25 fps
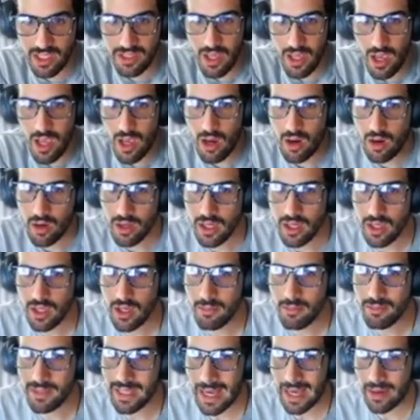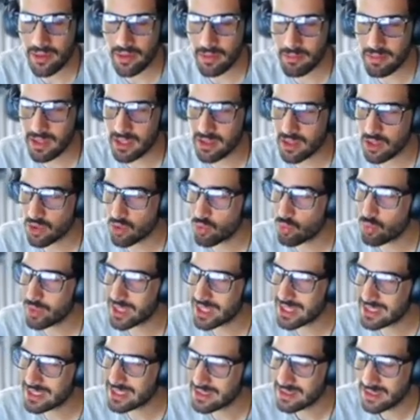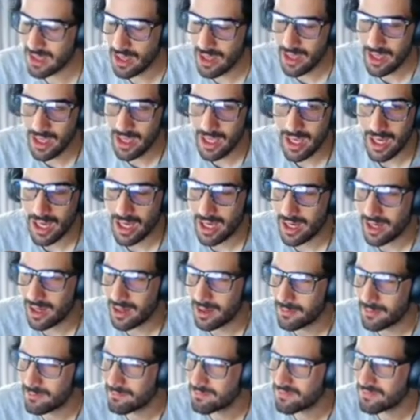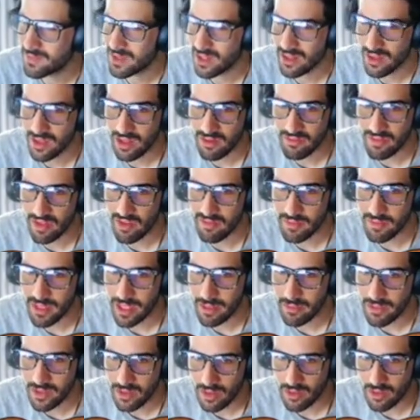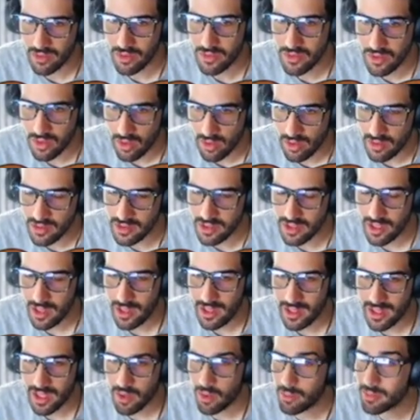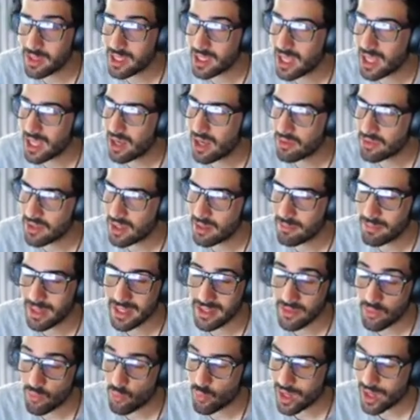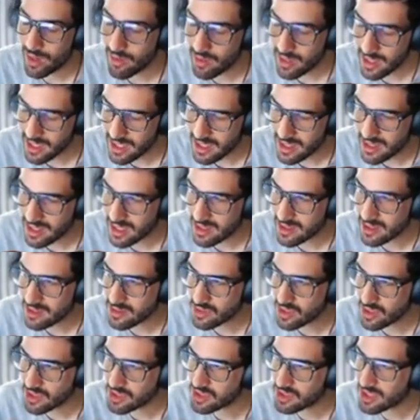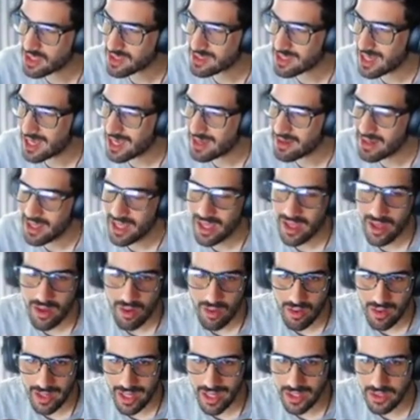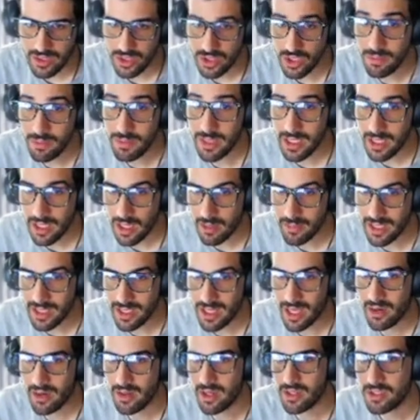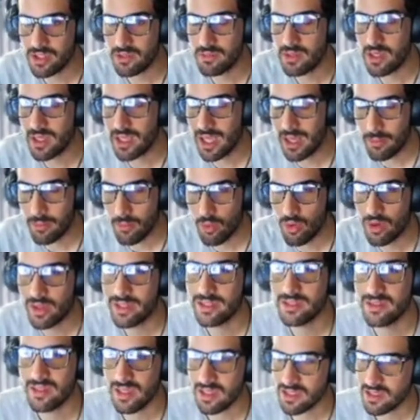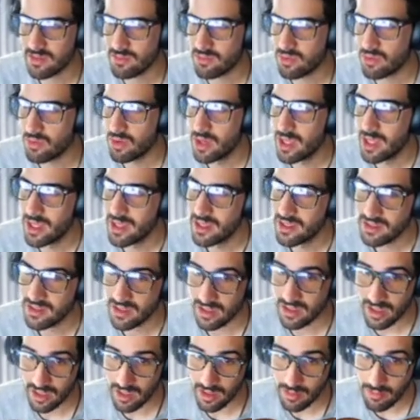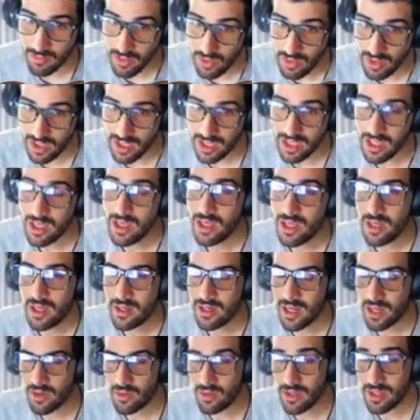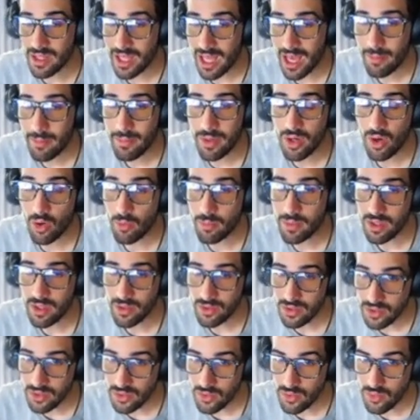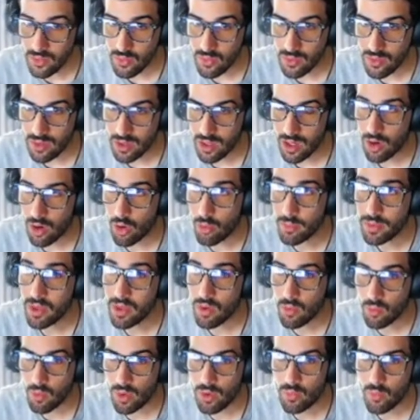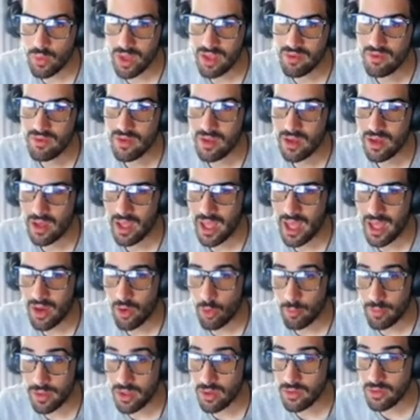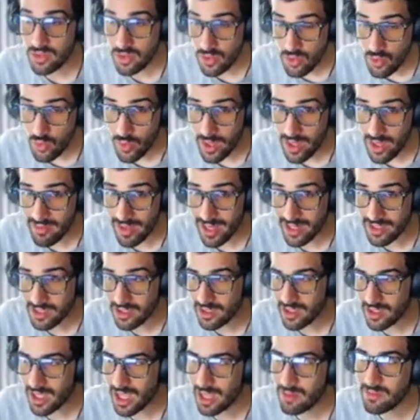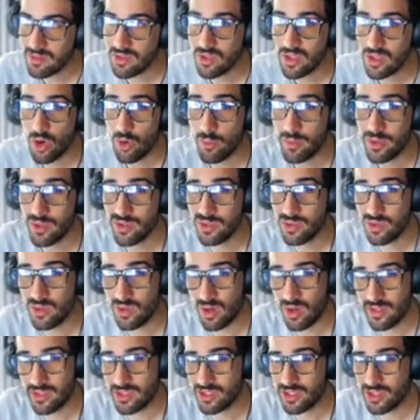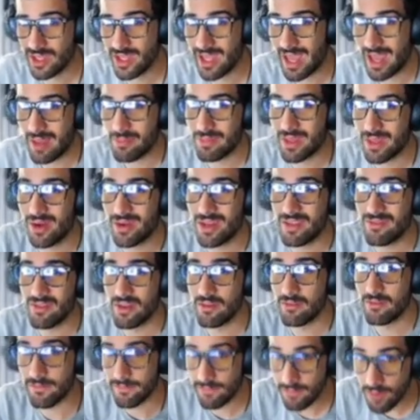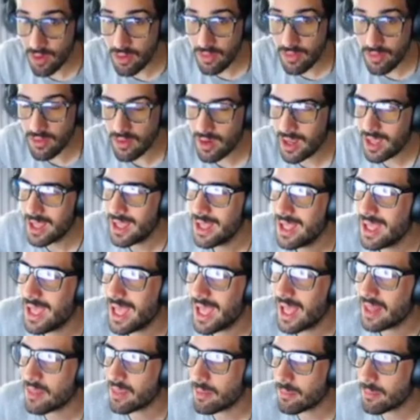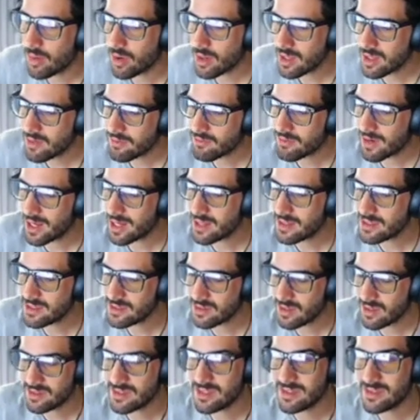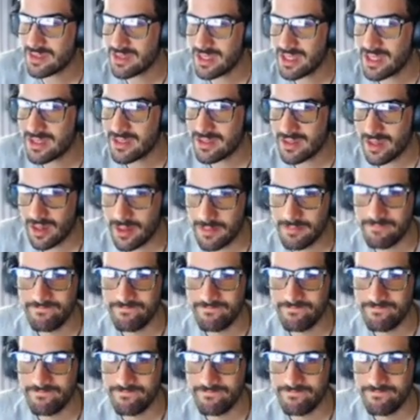are going to come down a bit. The Queens, the Love Beams, all those cards that are being held up by the rarity that the structure decks had are now should be coming down. It should be, again, more accessible to the community. Not only that, but OPO1 wave and OPO2 wave actually came. So the OPO2 cards came down even further, and the market finally starts to see some